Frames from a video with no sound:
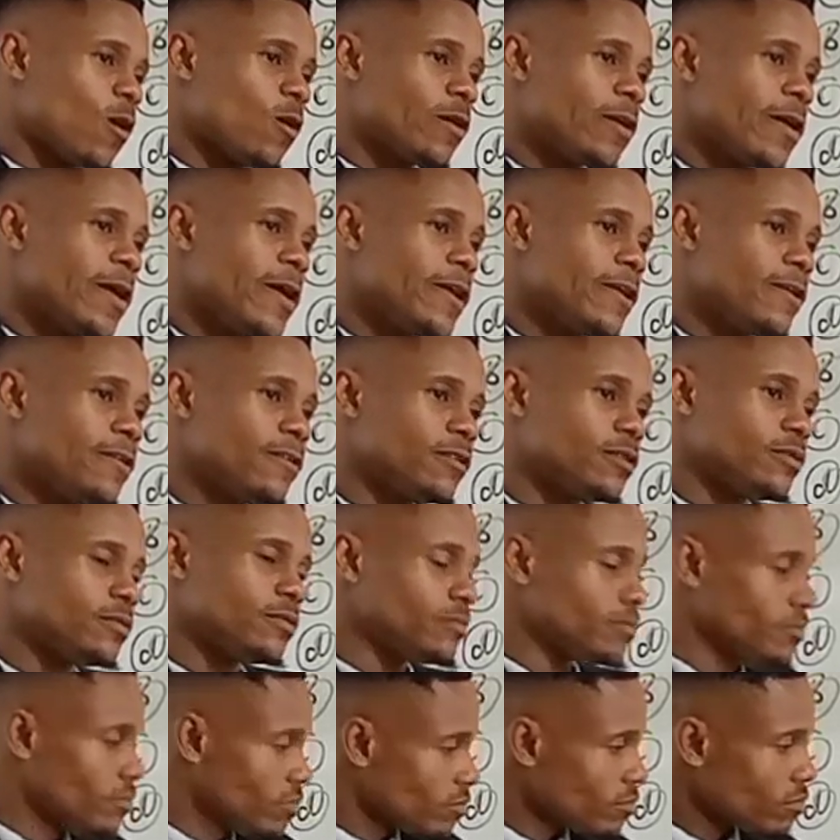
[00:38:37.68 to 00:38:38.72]
Okay?
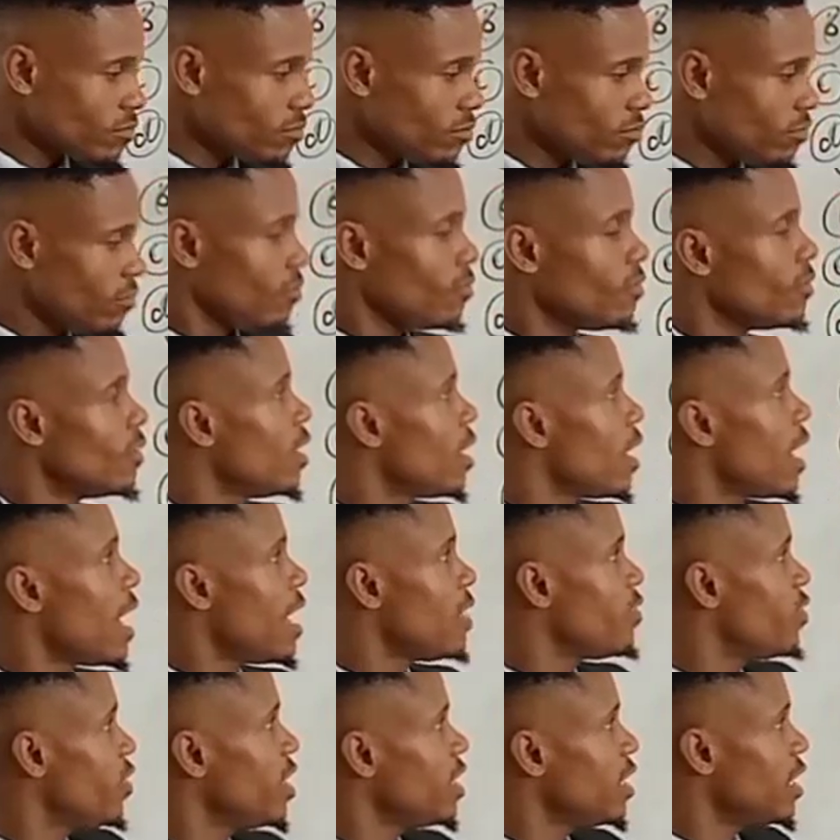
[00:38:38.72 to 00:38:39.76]

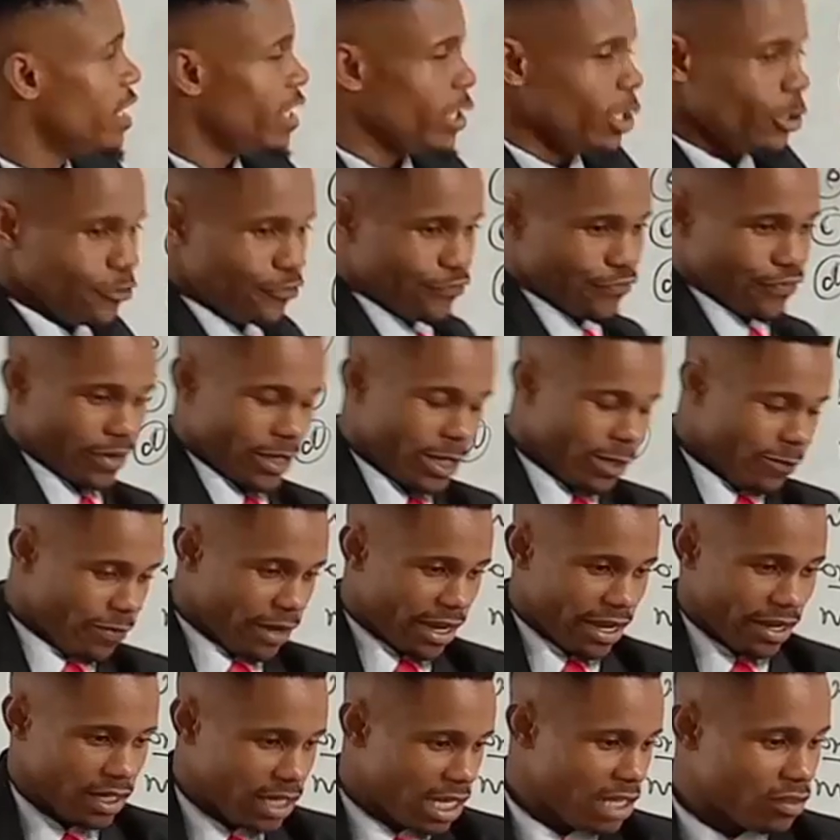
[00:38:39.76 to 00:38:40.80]
I think
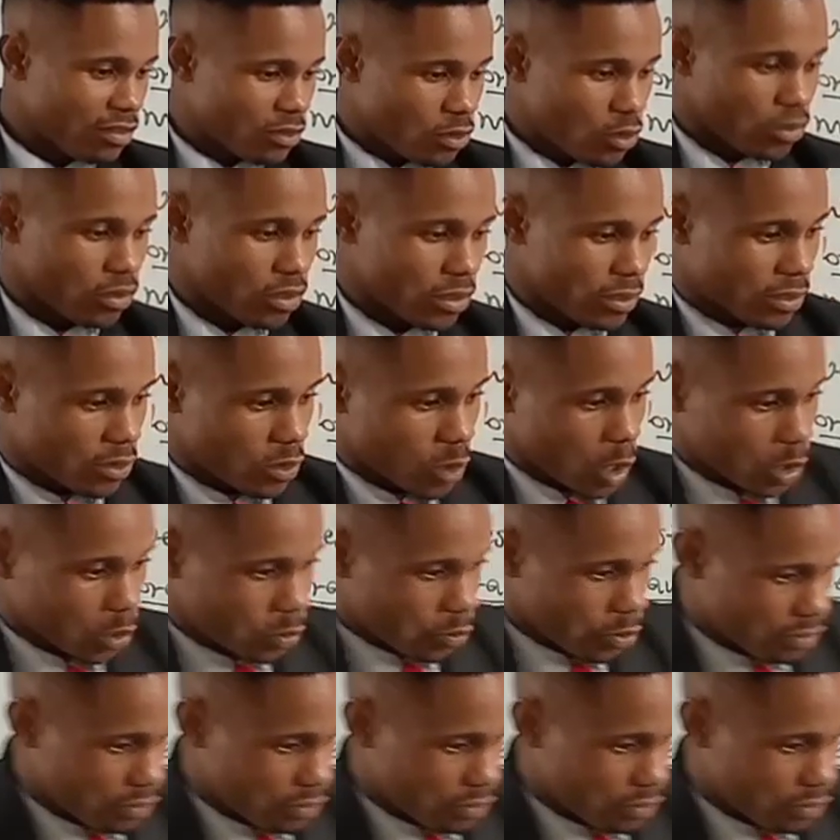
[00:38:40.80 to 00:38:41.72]
let's go to the third